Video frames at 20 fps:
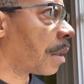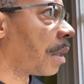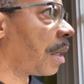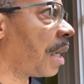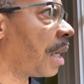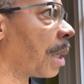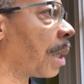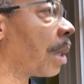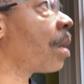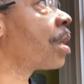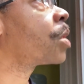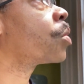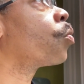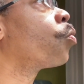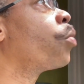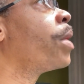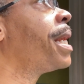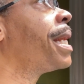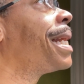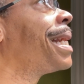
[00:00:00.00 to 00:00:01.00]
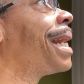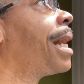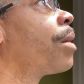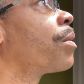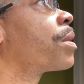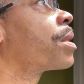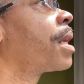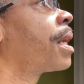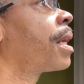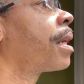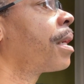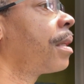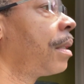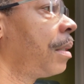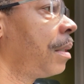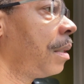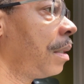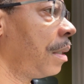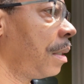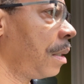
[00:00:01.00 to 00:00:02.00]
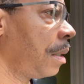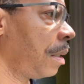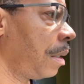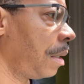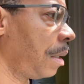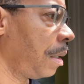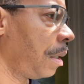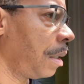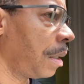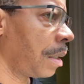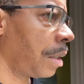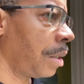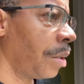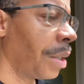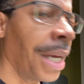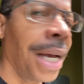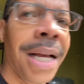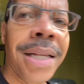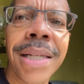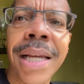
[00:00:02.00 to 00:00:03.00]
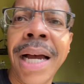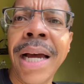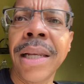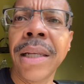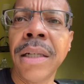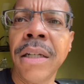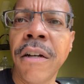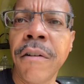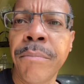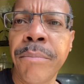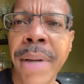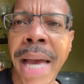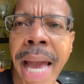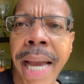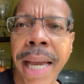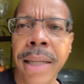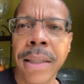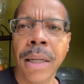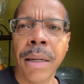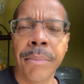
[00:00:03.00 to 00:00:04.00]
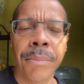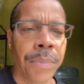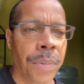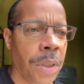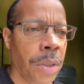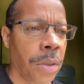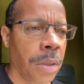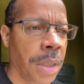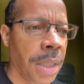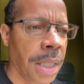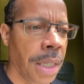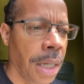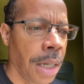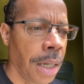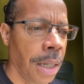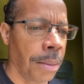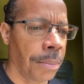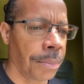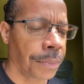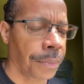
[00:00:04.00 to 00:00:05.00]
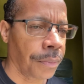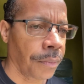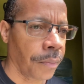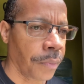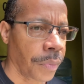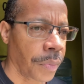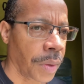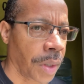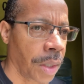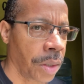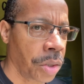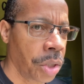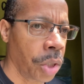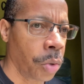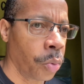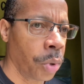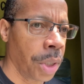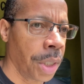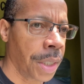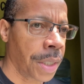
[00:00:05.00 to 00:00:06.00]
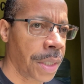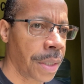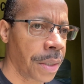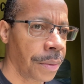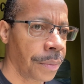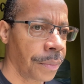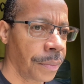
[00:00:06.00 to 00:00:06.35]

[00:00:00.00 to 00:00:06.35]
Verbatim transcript: it looks windy outside. You guys, I love backing up to the um to the woods.